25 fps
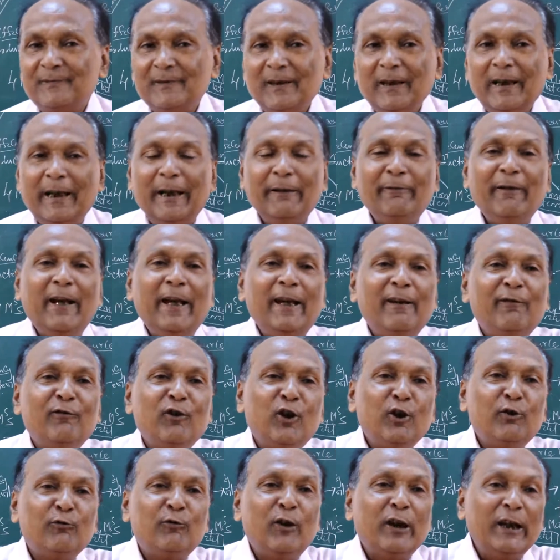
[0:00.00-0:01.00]
If I have
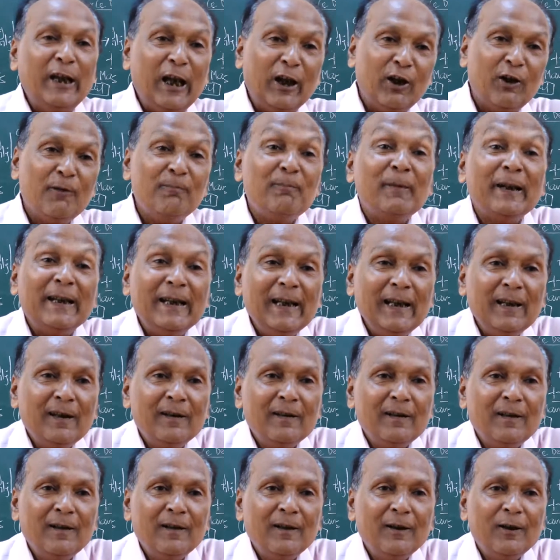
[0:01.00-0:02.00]
got 1 lakh of money,
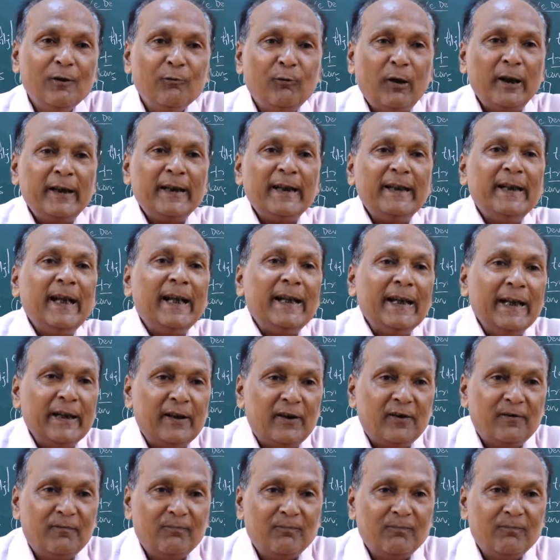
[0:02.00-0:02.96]
what can I get?